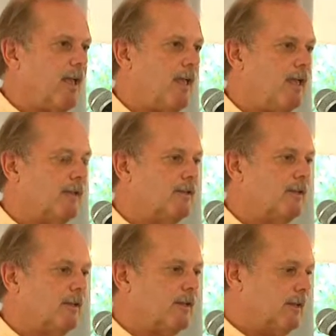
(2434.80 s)

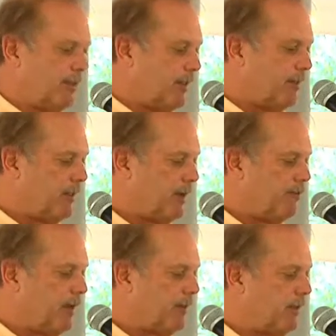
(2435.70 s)
And then I
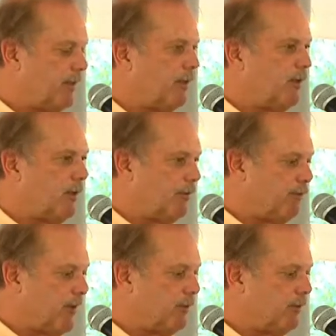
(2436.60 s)

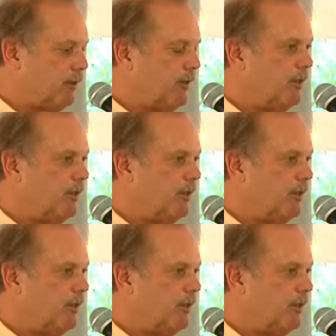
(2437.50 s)
found